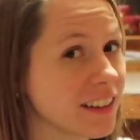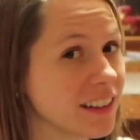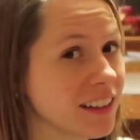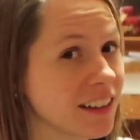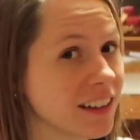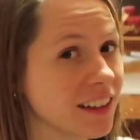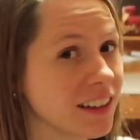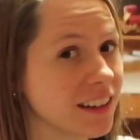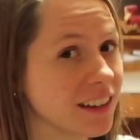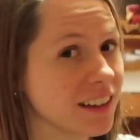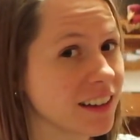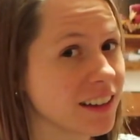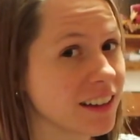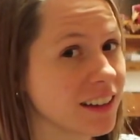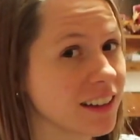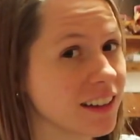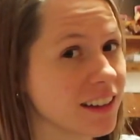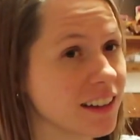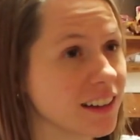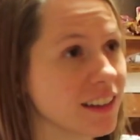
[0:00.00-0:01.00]

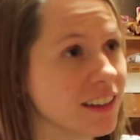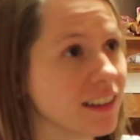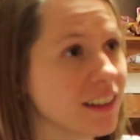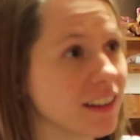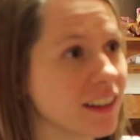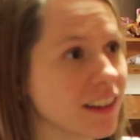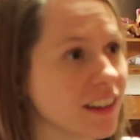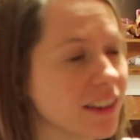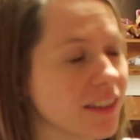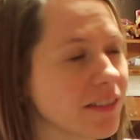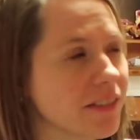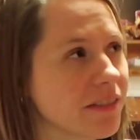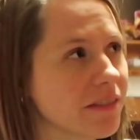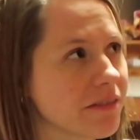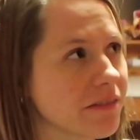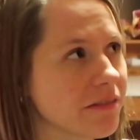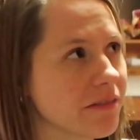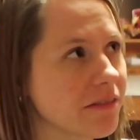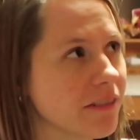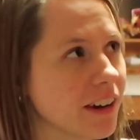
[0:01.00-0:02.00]

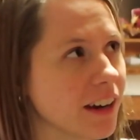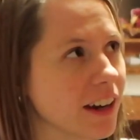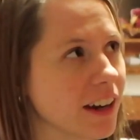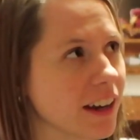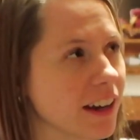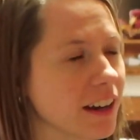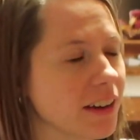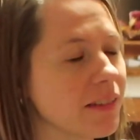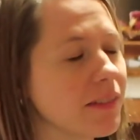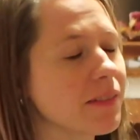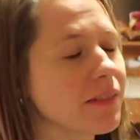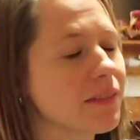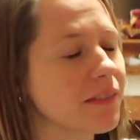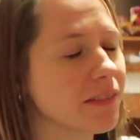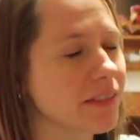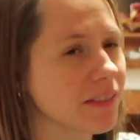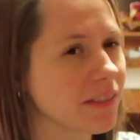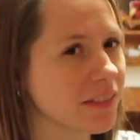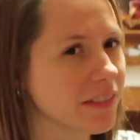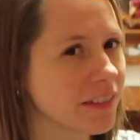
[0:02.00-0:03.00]

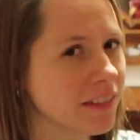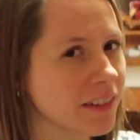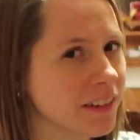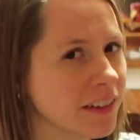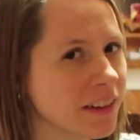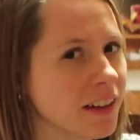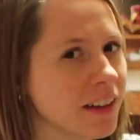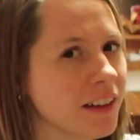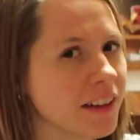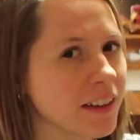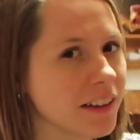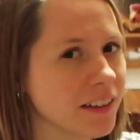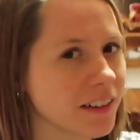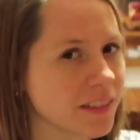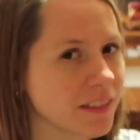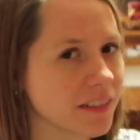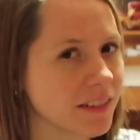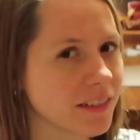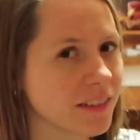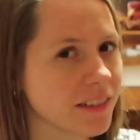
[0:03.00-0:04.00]

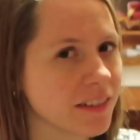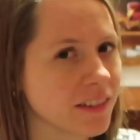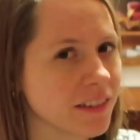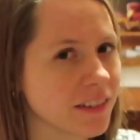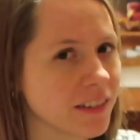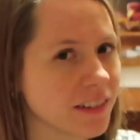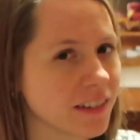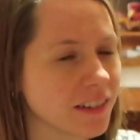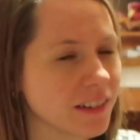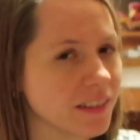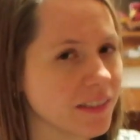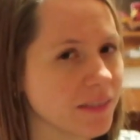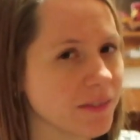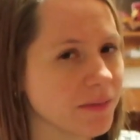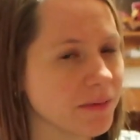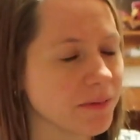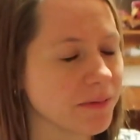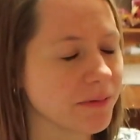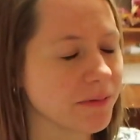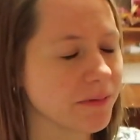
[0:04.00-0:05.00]

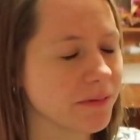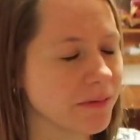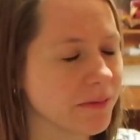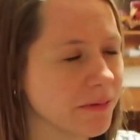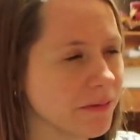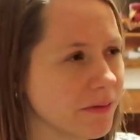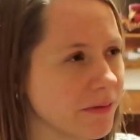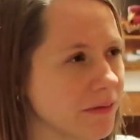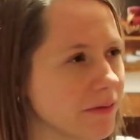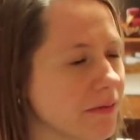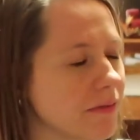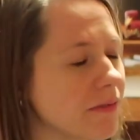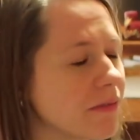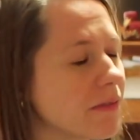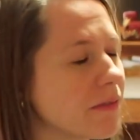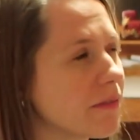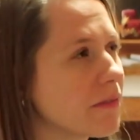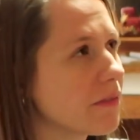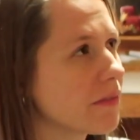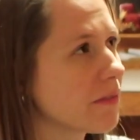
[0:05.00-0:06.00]

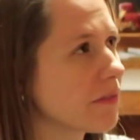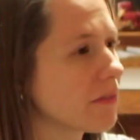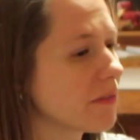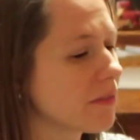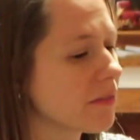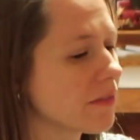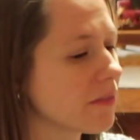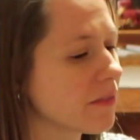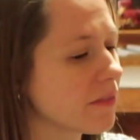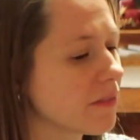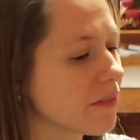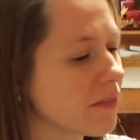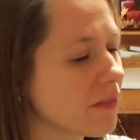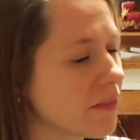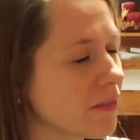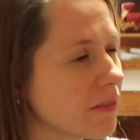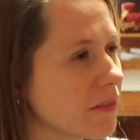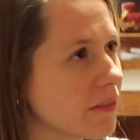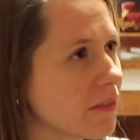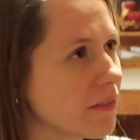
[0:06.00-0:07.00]

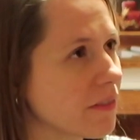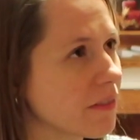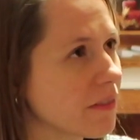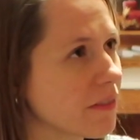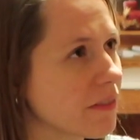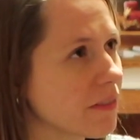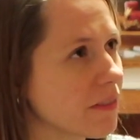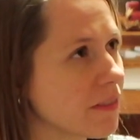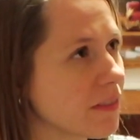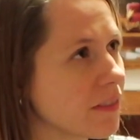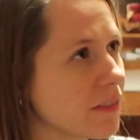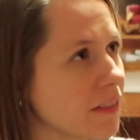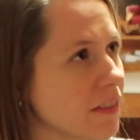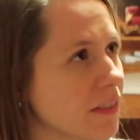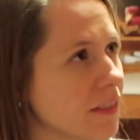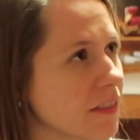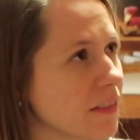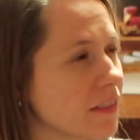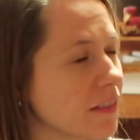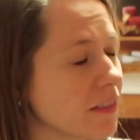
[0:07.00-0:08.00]
[no speech]